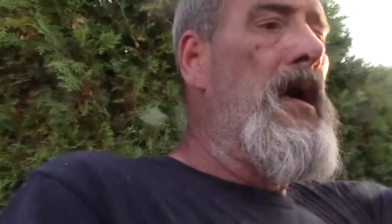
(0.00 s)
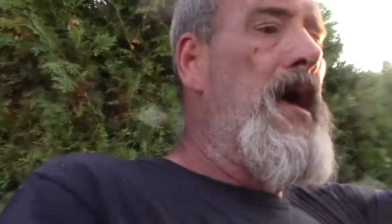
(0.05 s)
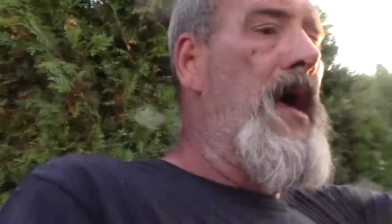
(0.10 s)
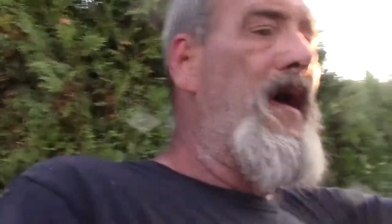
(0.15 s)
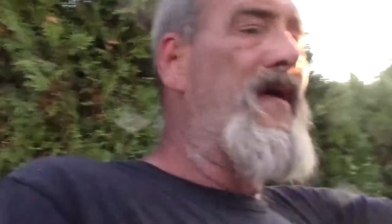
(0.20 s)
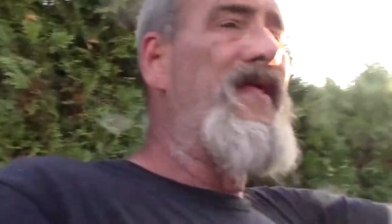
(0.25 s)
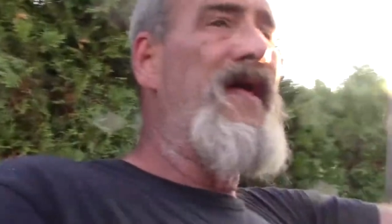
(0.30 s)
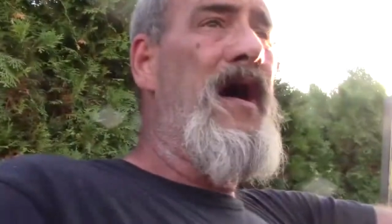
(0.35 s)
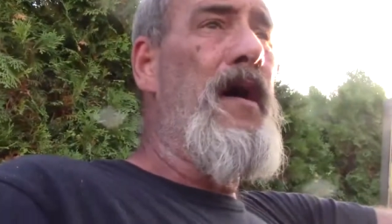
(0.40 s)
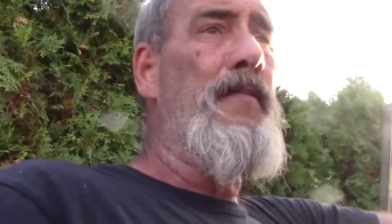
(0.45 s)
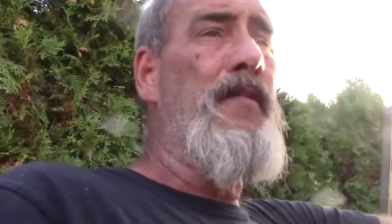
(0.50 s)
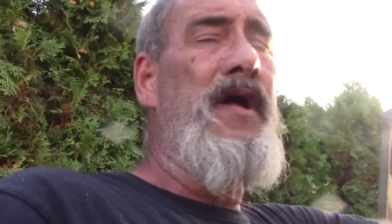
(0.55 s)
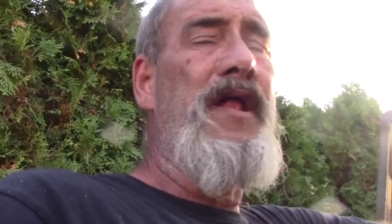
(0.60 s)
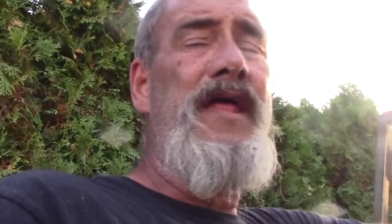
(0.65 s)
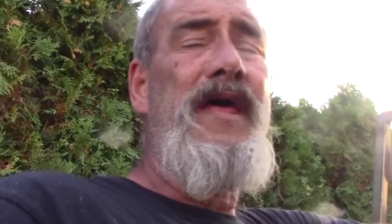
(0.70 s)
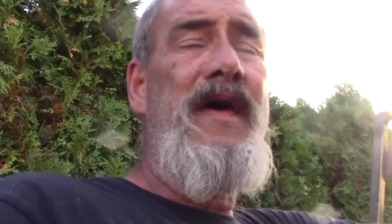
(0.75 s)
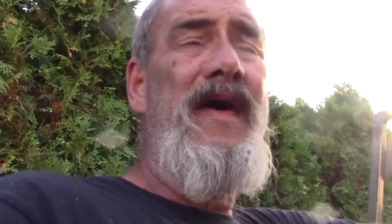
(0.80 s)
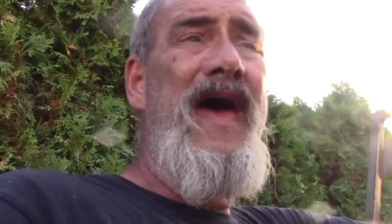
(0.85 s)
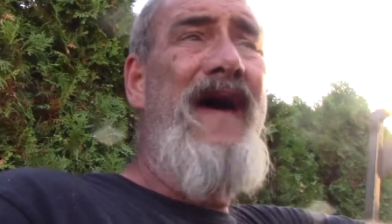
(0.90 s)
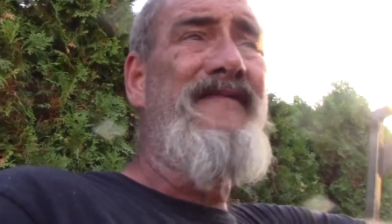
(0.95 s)
And now I'm
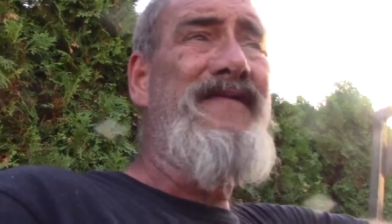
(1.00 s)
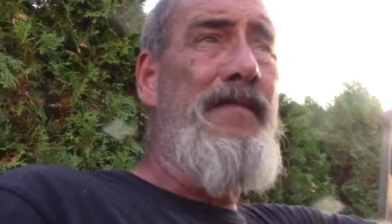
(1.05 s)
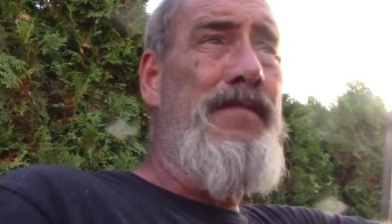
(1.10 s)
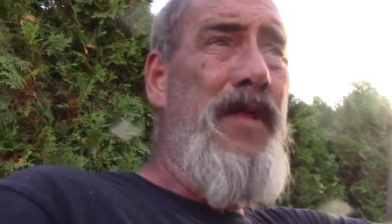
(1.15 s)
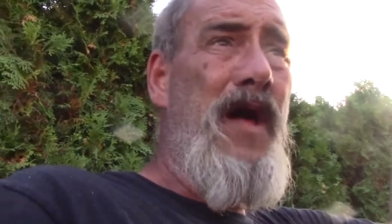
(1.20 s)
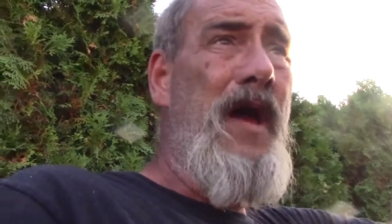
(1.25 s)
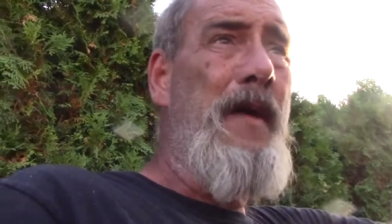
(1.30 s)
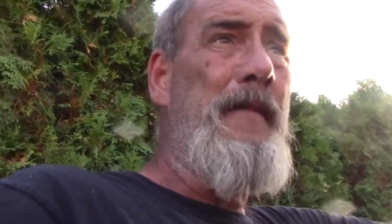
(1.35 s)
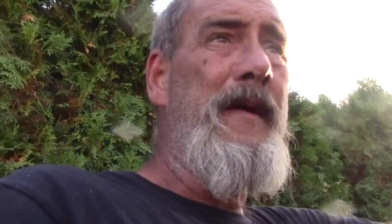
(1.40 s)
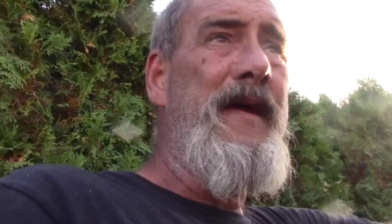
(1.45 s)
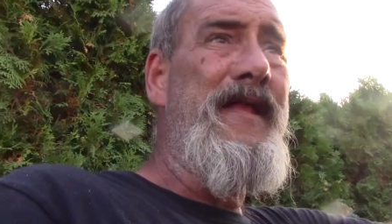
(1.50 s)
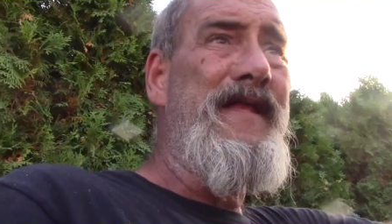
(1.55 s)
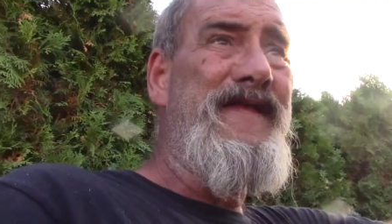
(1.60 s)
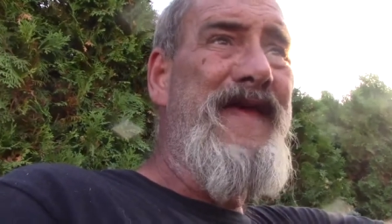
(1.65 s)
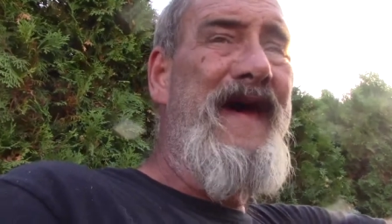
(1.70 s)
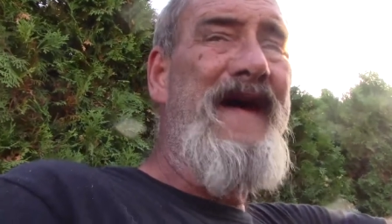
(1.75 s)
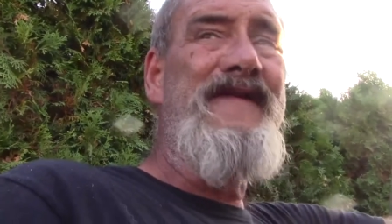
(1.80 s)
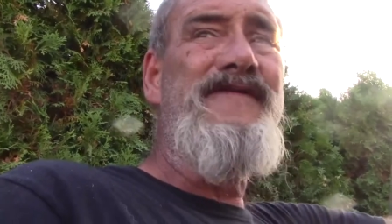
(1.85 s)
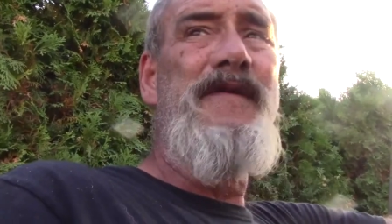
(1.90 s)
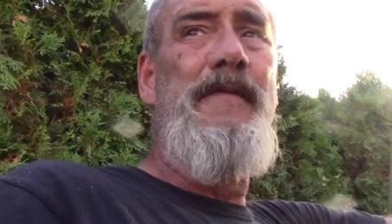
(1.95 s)
gonna have to plug them in and
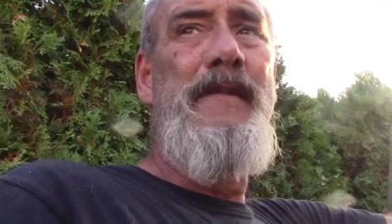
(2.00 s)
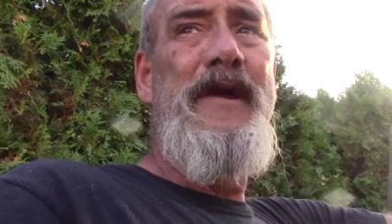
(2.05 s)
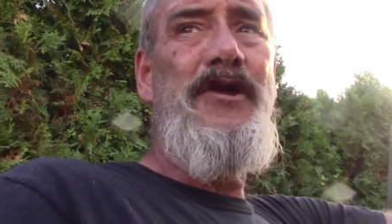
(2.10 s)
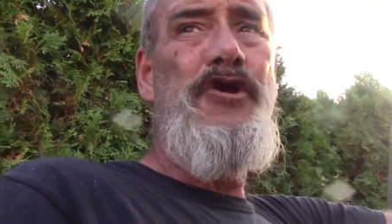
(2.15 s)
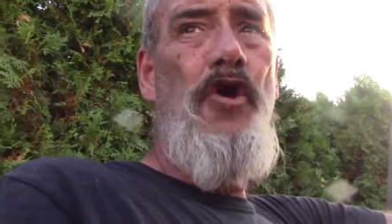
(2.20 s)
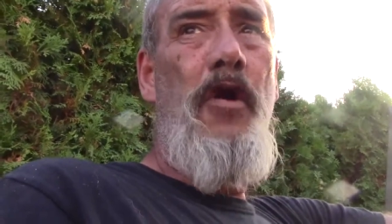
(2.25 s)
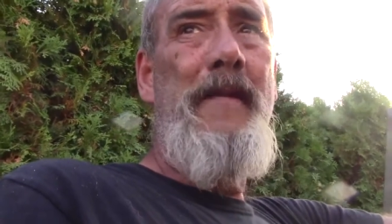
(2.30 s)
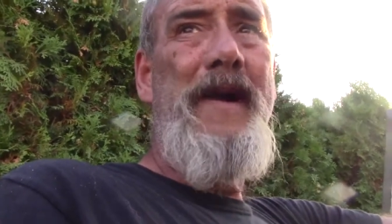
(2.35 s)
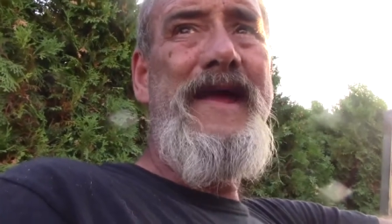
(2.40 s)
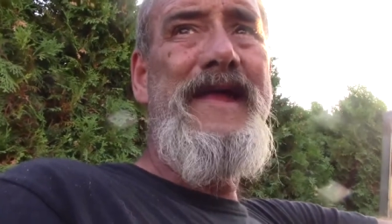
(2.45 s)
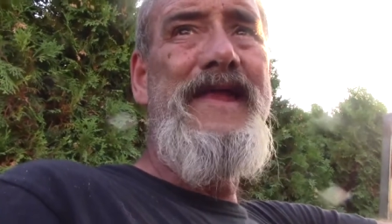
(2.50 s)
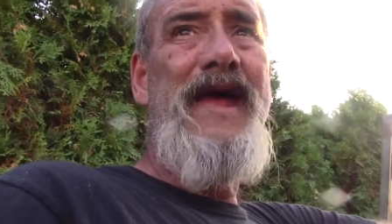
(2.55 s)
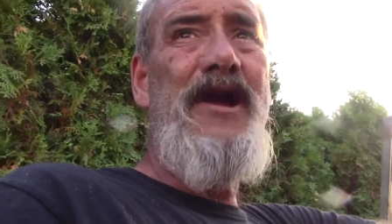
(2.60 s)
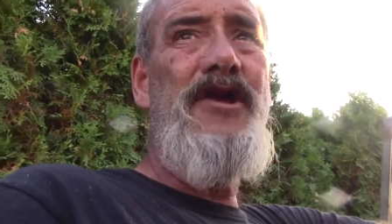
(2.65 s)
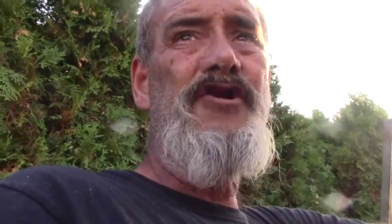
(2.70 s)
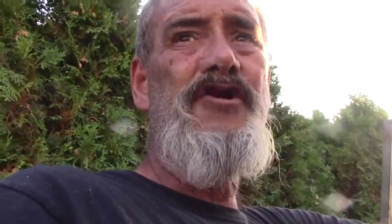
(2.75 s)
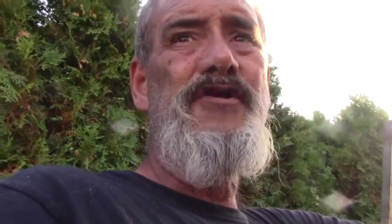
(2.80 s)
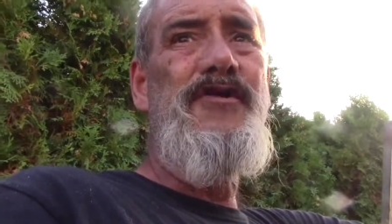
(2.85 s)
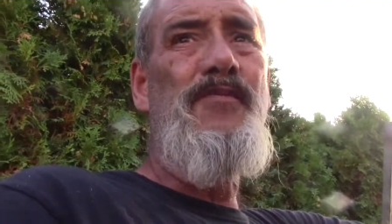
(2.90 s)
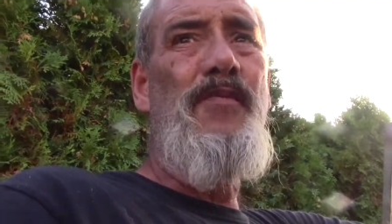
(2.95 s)
test them, make sure all my
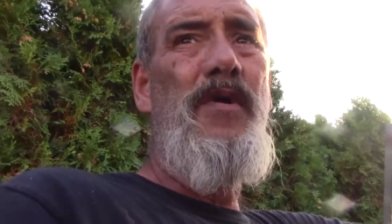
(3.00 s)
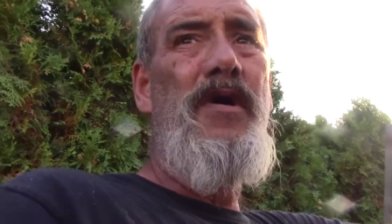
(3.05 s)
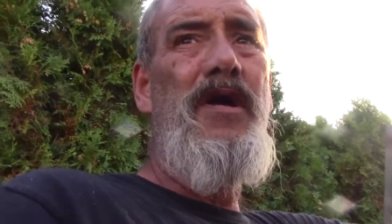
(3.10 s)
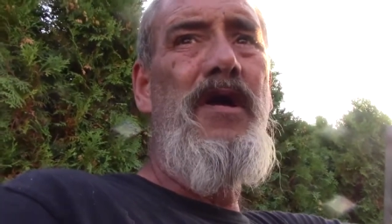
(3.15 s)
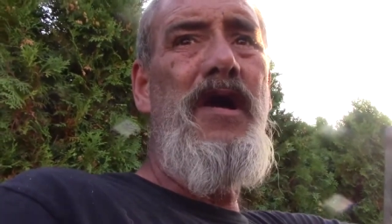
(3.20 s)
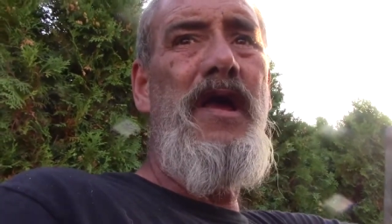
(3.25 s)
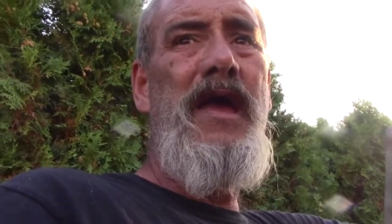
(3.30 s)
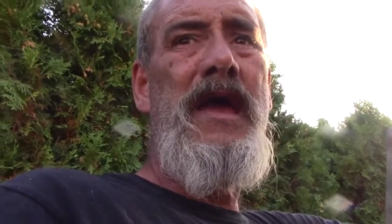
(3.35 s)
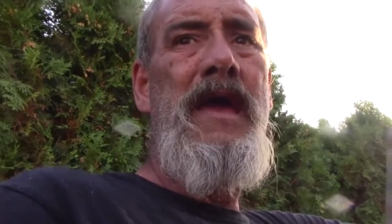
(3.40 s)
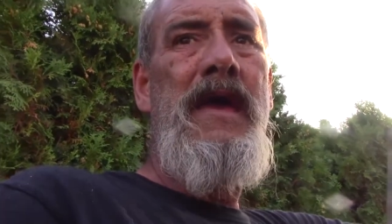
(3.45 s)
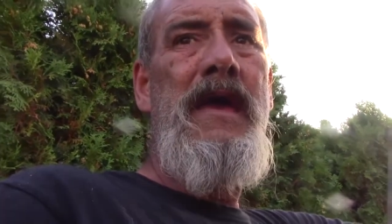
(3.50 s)
connections work.